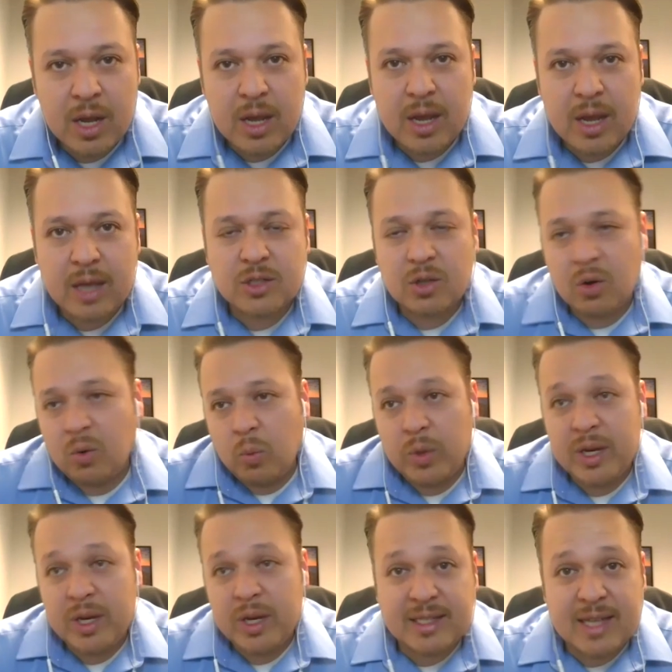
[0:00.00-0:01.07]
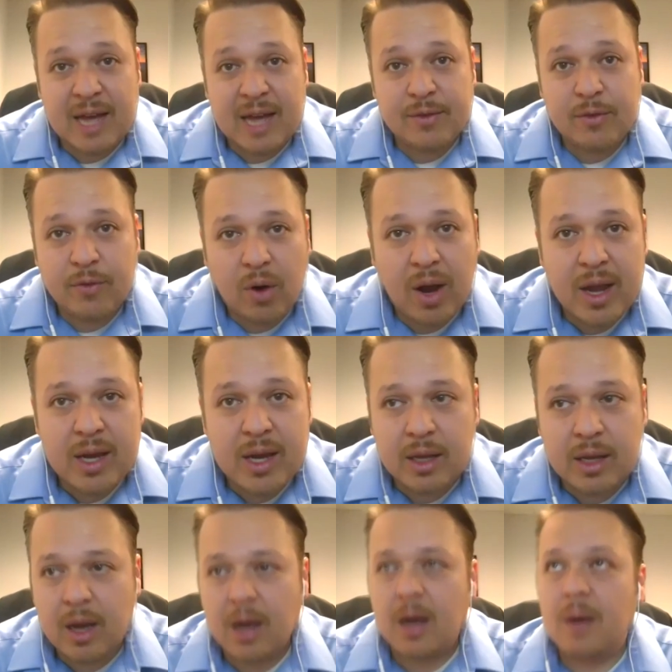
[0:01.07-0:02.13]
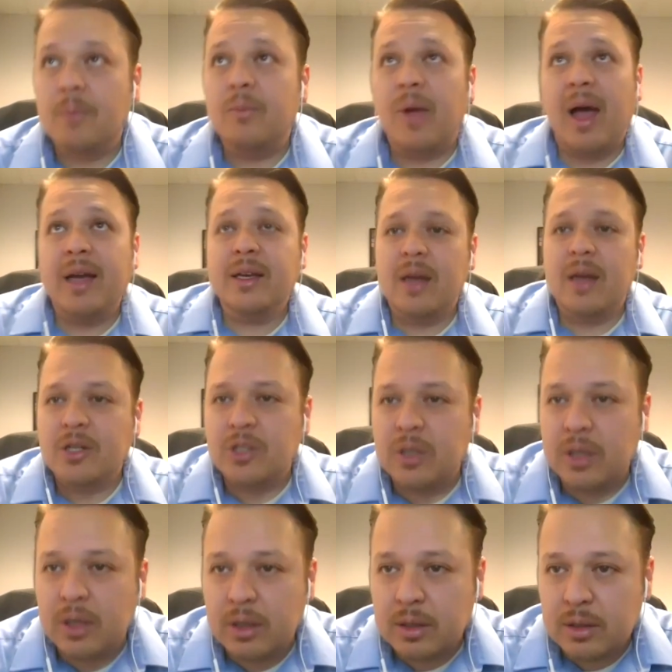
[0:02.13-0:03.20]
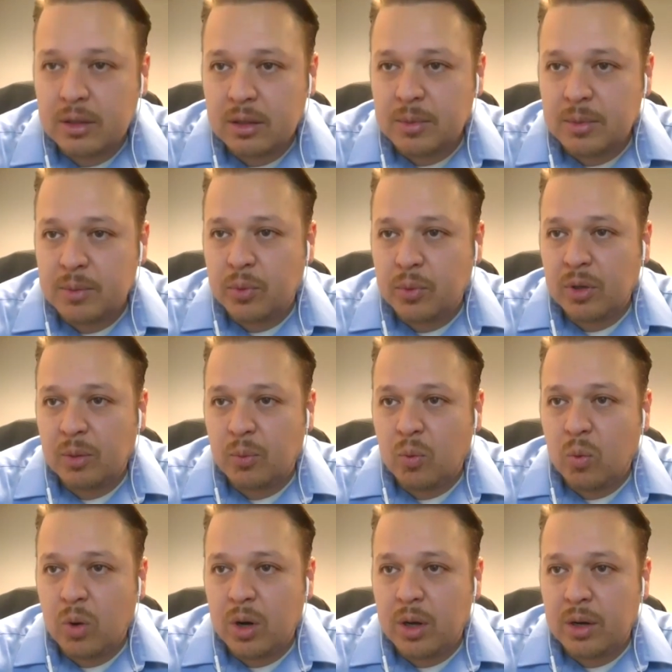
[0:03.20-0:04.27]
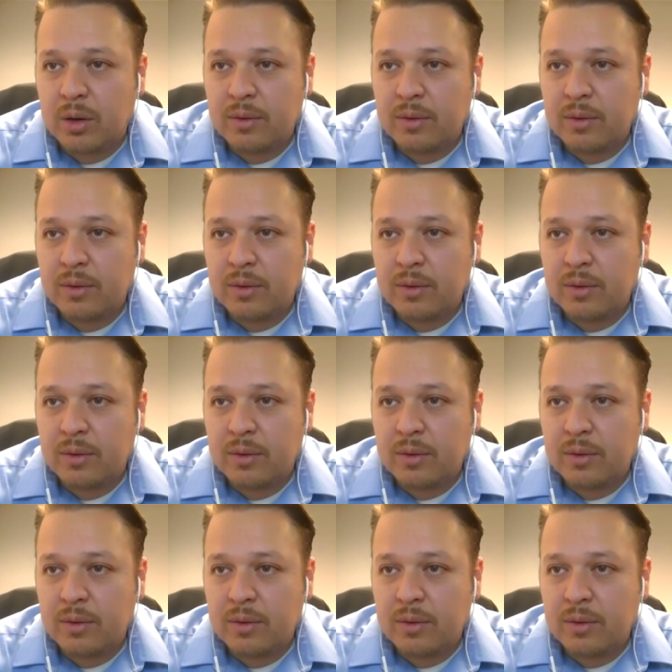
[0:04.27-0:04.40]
And so we like to have a variety. Um, I can actually, let me pull up one.